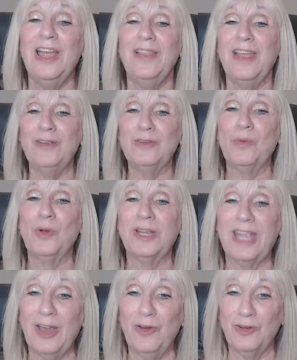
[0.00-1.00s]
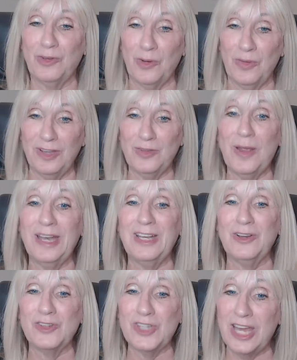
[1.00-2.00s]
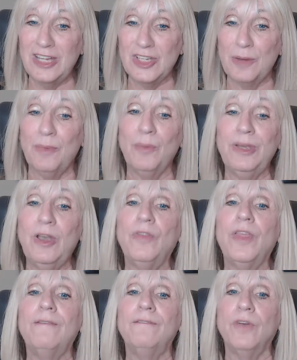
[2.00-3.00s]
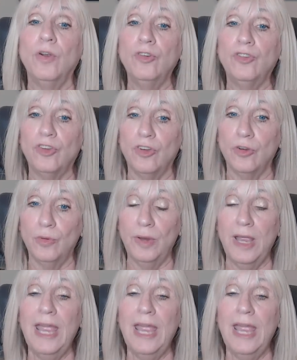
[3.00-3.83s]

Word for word: They use the word character, they try to interchange it, but we know that virtue